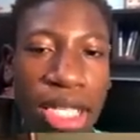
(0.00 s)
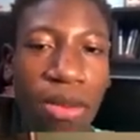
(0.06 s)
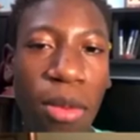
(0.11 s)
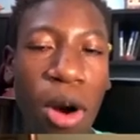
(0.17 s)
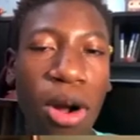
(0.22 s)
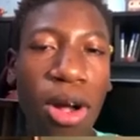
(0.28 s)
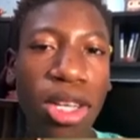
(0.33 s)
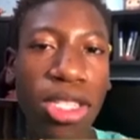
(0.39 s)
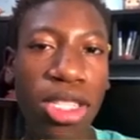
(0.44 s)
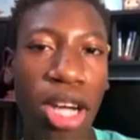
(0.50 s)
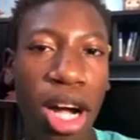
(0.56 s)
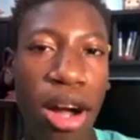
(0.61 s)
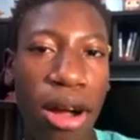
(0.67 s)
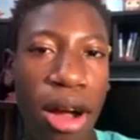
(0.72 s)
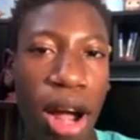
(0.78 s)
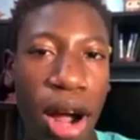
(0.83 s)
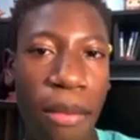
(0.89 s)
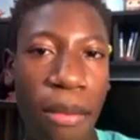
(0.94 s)
Yeah. Who
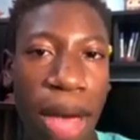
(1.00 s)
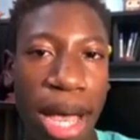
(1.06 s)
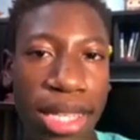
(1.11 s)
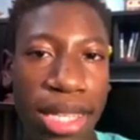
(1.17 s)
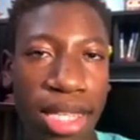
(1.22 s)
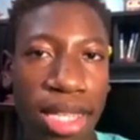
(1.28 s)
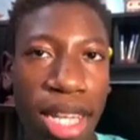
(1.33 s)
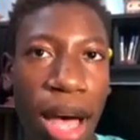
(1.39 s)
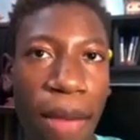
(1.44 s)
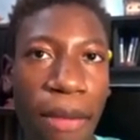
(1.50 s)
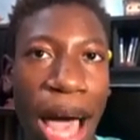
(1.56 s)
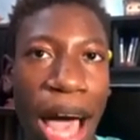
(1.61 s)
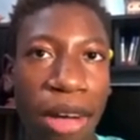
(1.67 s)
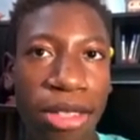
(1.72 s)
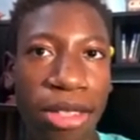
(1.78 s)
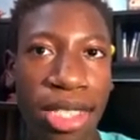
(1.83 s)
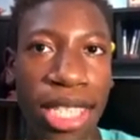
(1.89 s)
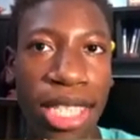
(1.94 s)
his morals are
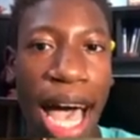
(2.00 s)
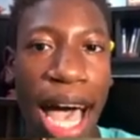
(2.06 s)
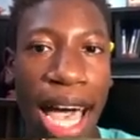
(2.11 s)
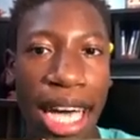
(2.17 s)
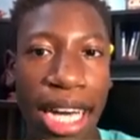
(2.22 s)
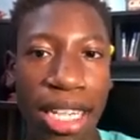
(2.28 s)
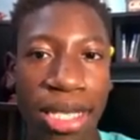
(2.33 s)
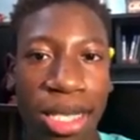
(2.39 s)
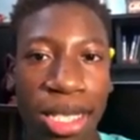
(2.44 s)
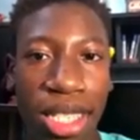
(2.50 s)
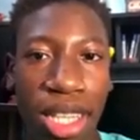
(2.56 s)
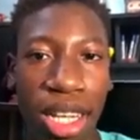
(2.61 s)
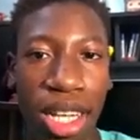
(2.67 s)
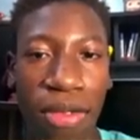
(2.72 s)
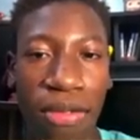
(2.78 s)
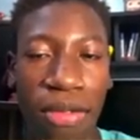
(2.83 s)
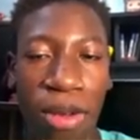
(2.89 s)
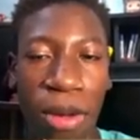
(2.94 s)
messed up
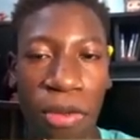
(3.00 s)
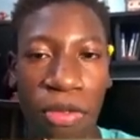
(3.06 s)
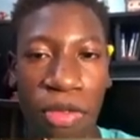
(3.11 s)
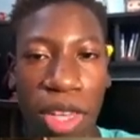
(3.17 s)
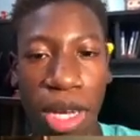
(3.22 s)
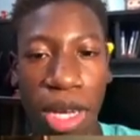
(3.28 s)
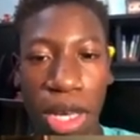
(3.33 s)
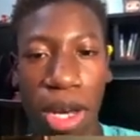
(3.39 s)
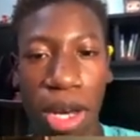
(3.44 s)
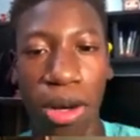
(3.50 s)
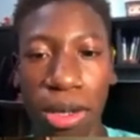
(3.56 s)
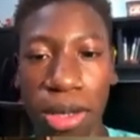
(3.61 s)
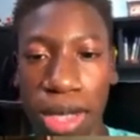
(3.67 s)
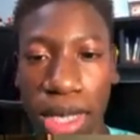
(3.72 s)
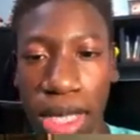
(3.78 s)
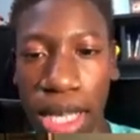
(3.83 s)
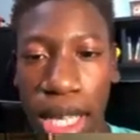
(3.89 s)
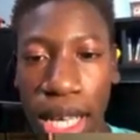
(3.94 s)
outside of
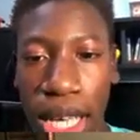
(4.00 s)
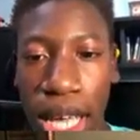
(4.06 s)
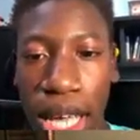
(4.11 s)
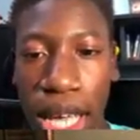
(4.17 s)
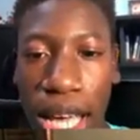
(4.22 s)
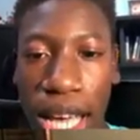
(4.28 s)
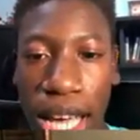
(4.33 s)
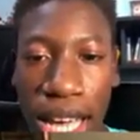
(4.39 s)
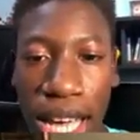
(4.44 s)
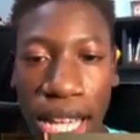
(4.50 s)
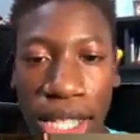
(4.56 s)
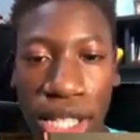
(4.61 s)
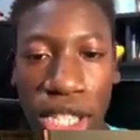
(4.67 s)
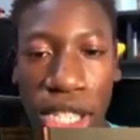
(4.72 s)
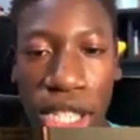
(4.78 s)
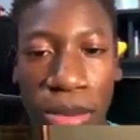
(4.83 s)
videos